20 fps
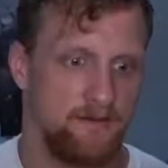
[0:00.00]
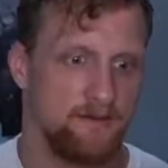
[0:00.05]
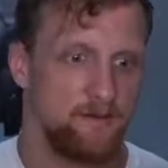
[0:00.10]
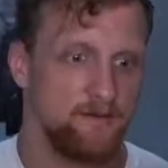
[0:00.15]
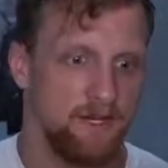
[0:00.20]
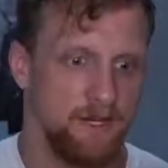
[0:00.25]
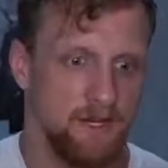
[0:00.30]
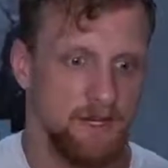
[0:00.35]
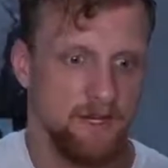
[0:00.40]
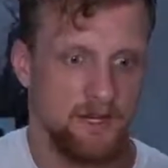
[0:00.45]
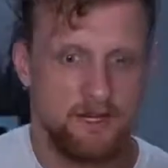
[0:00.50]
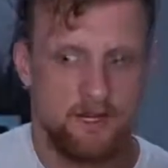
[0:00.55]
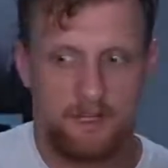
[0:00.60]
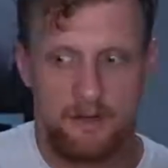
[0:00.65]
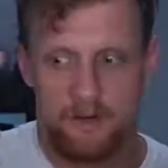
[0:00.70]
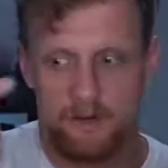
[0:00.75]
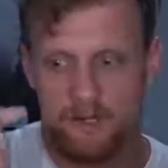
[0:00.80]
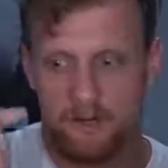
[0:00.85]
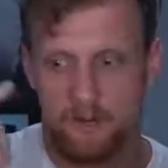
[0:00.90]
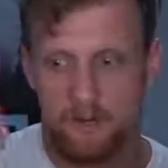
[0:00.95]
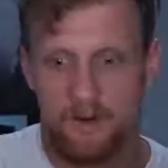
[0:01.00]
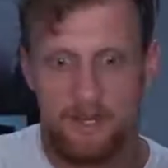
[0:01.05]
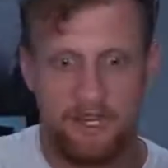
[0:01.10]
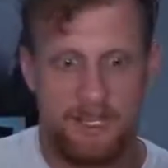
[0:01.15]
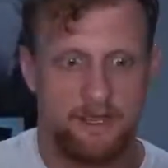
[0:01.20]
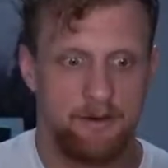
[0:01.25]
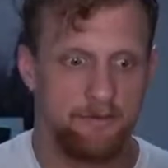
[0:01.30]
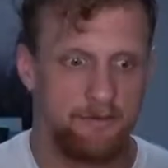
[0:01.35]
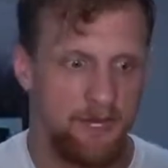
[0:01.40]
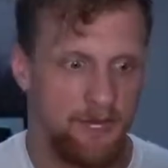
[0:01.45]
that we aren't going
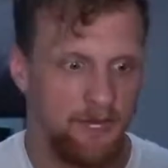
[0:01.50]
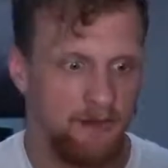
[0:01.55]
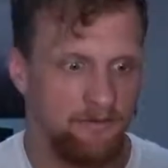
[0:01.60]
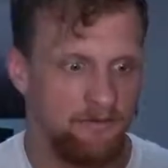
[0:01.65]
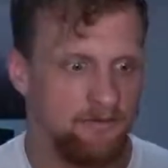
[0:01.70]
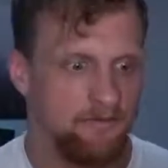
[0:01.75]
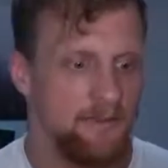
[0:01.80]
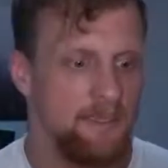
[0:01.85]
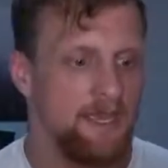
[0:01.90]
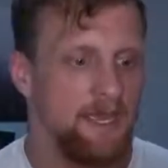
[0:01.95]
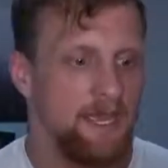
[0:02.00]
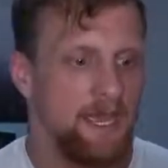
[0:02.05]
way above,